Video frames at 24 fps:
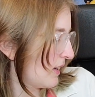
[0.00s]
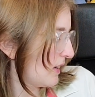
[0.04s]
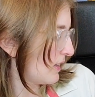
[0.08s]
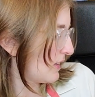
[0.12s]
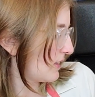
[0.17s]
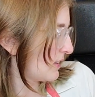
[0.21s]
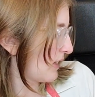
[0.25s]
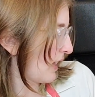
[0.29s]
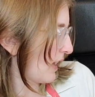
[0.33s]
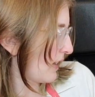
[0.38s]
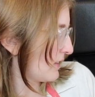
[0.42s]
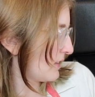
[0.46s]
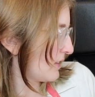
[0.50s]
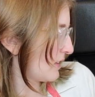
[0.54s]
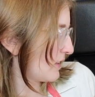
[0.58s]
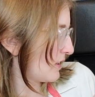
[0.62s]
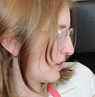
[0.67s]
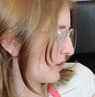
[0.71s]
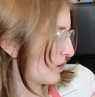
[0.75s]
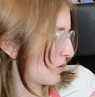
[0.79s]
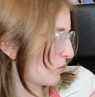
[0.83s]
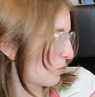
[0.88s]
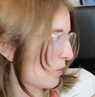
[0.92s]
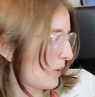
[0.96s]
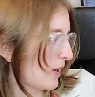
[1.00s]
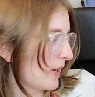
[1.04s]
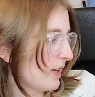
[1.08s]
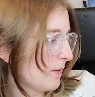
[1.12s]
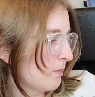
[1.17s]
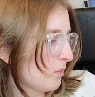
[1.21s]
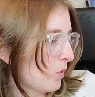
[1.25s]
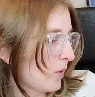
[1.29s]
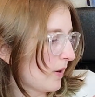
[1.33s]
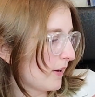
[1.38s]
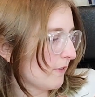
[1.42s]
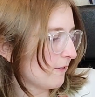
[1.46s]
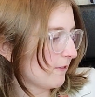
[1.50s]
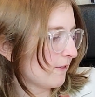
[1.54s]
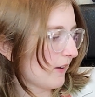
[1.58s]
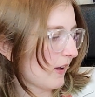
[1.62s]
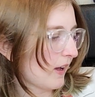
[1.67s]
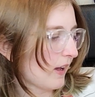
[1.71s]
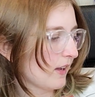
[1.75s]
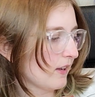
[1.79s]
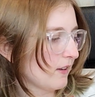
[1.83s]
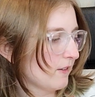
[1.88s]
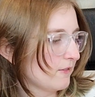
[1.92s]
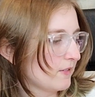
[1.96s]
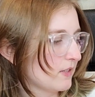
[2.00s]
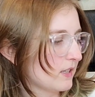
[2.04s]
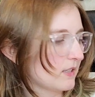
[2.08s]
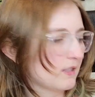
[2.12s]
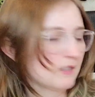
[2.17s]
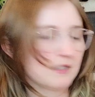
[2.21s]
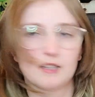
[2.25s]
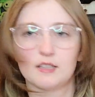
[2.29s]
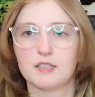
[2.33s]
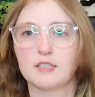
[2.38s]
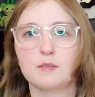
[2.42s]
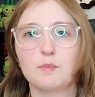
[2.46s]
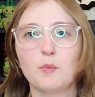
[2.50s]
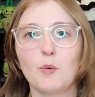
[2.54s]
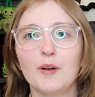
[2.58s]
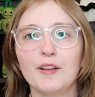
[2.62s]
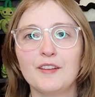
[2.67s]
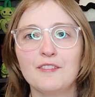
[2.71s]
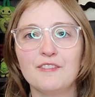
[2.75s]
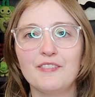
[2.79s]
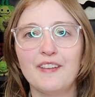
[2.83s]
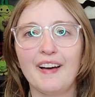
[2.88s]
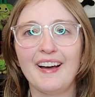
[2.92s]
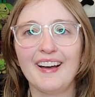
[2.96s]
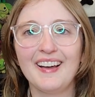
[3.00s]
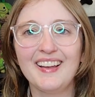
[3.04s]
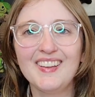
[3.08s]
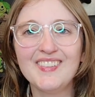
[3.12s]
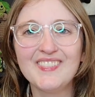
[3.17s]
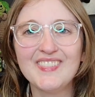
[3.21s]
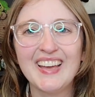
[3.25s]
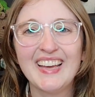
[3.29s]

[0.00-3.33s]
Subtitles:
sizes 3.5 to 6.5.